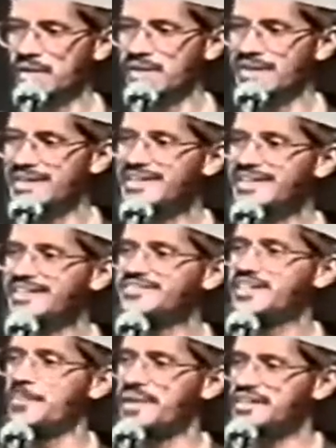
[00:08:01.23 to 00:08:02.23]
he is
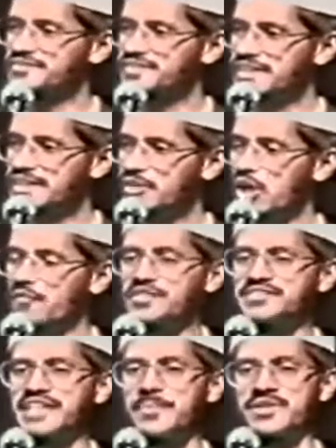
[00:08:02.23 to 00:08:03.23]
the president of
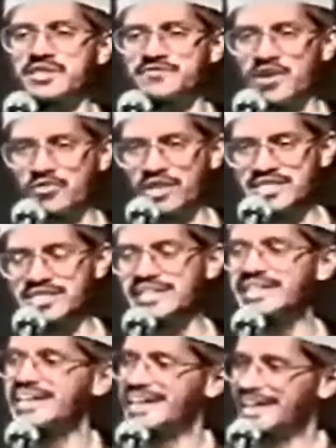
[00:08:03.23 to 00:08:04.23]
Islamic Research
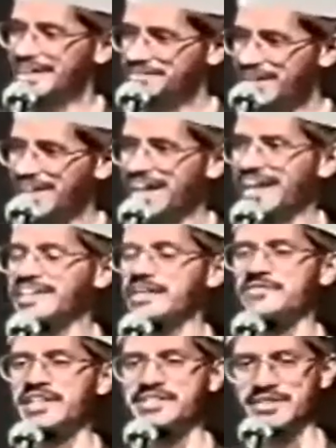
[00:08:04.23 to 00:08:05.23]
Foundation, it's a correct
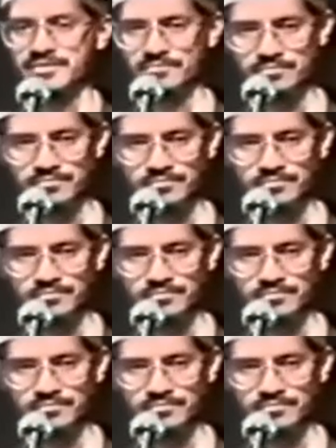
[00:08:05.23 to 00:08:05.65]
definition.